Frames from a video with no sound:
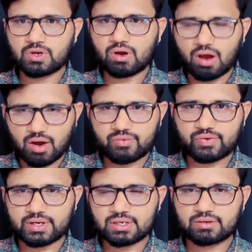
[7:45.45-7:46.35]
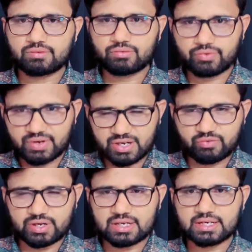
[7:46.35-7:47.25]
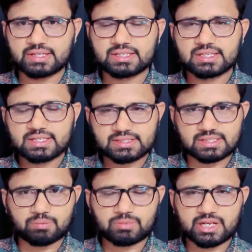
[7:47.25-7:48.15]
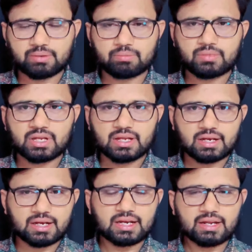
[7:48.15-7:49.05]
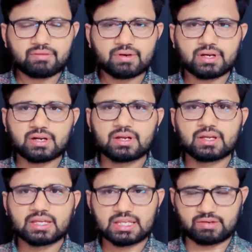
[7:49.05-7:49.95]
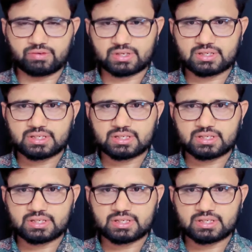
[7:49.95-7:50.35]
often, frequently, sometime, never, ever.